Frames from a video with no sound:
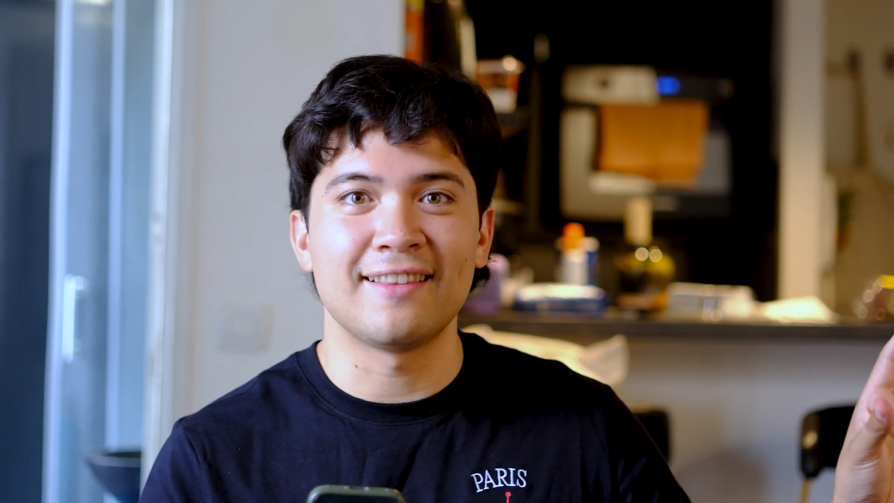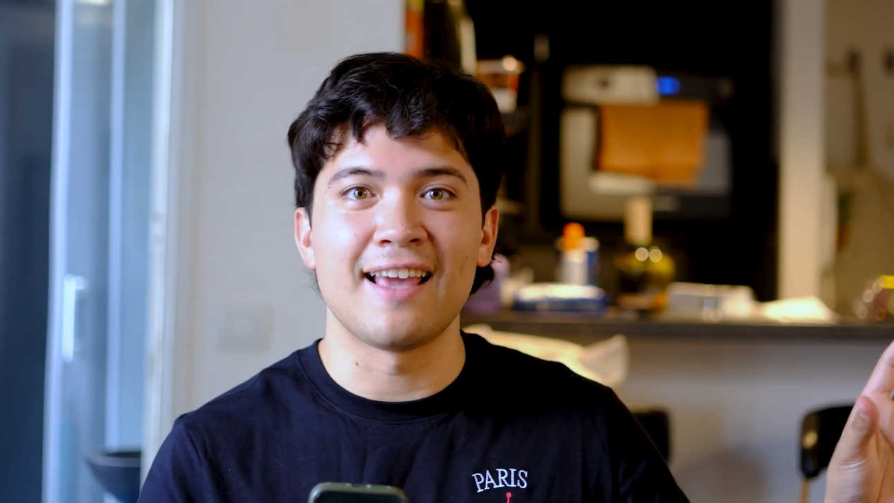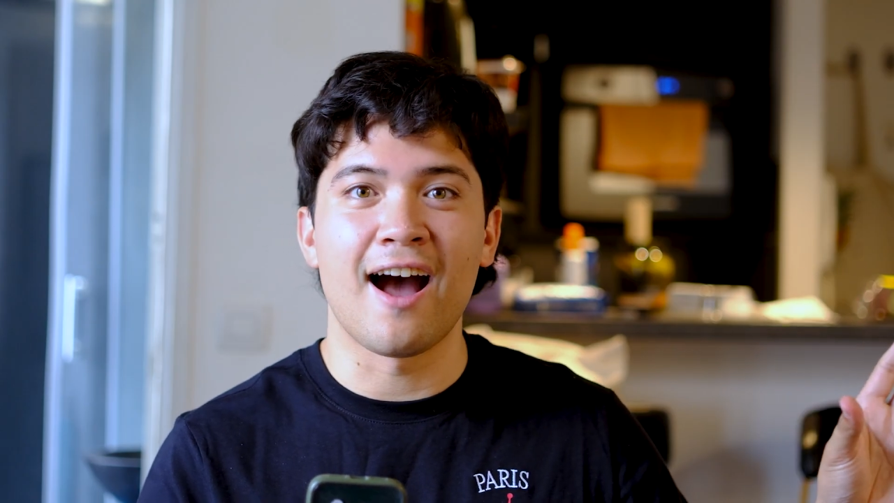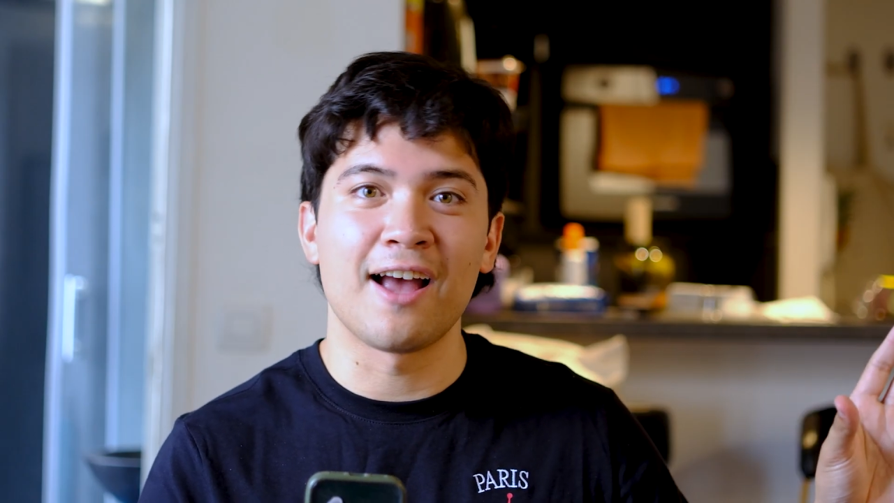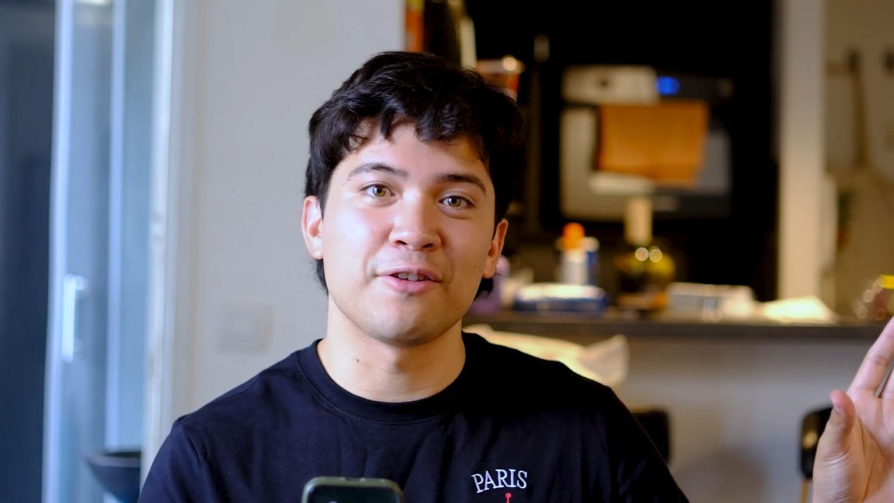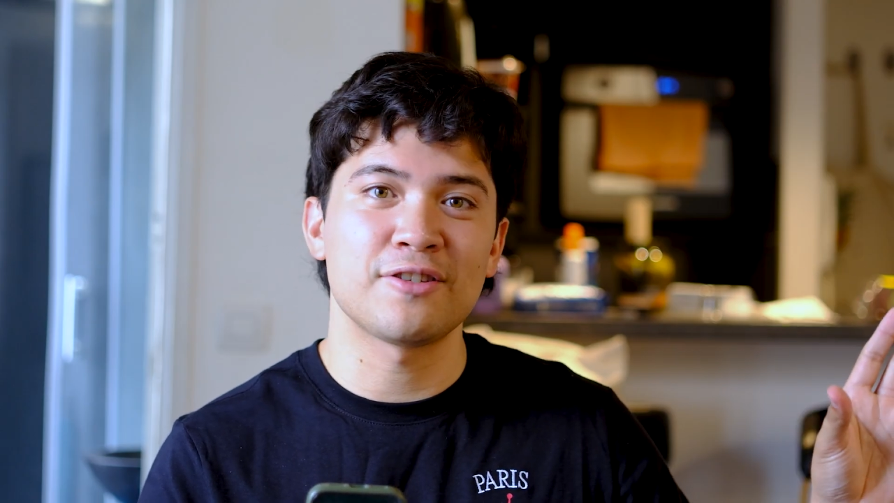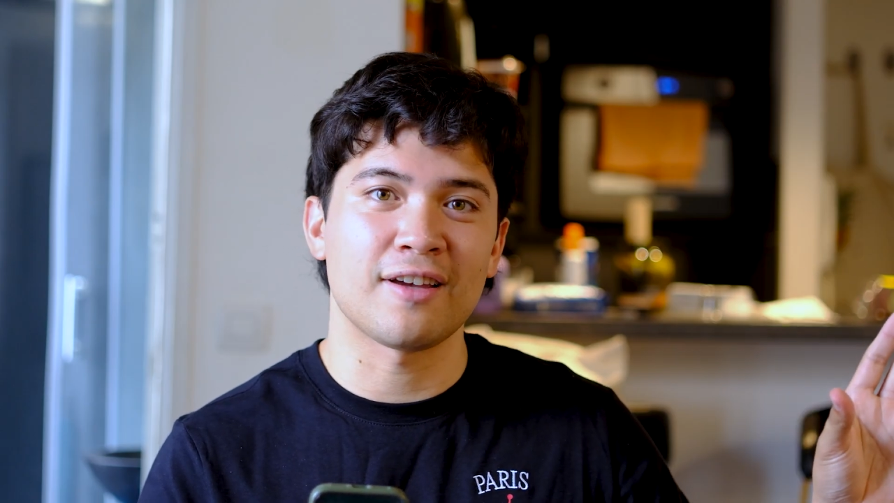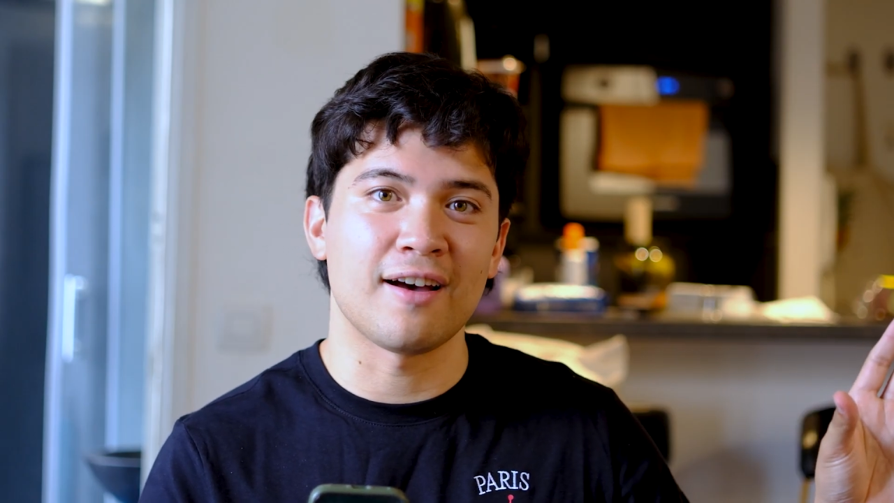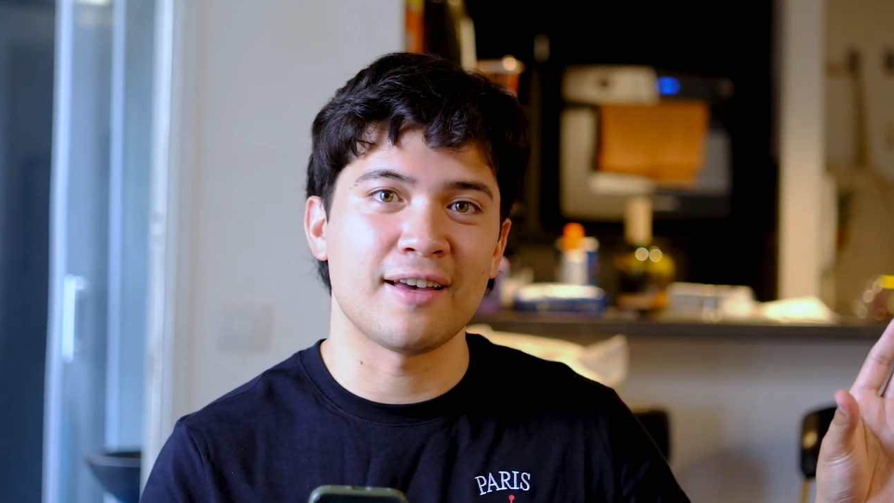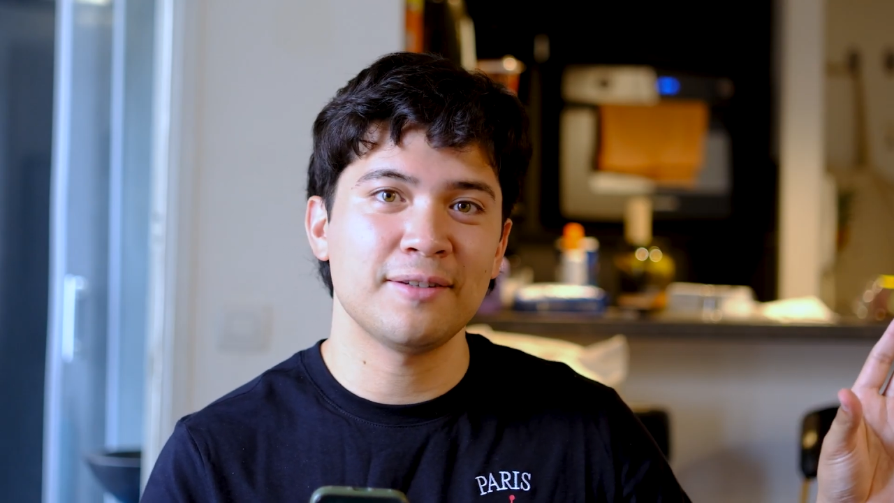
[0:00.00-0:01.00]
the Isle of
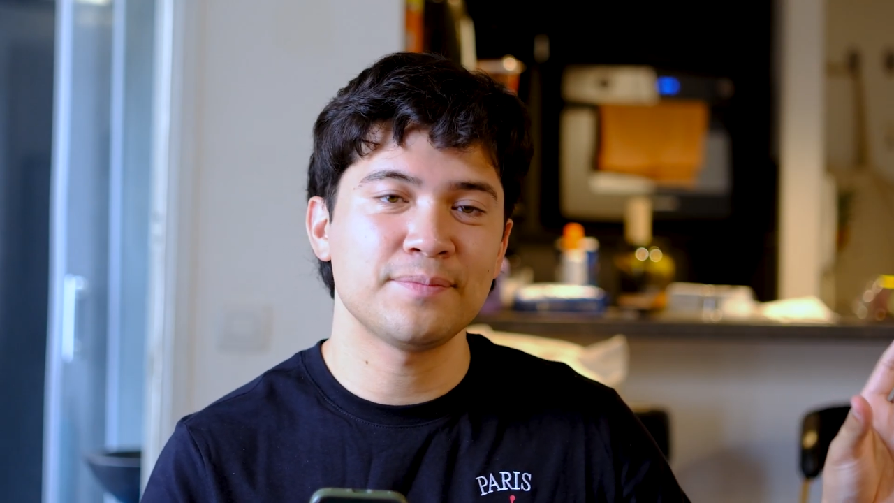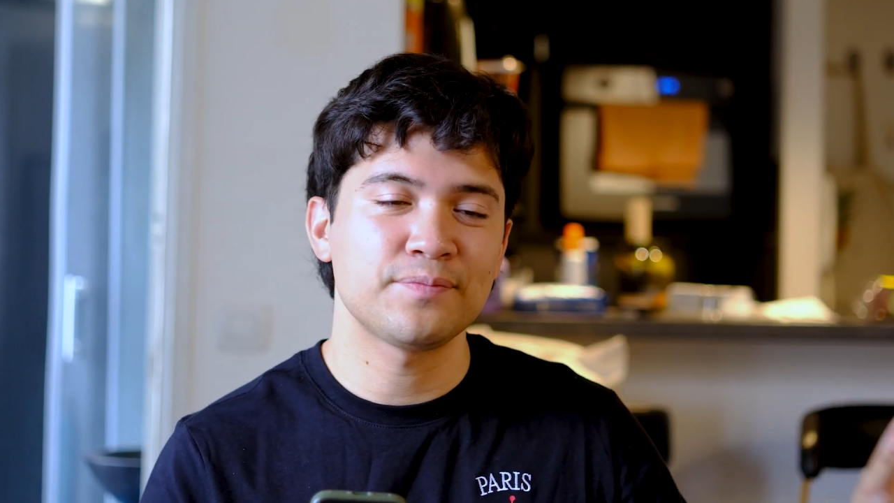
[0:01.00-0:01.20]
Skye,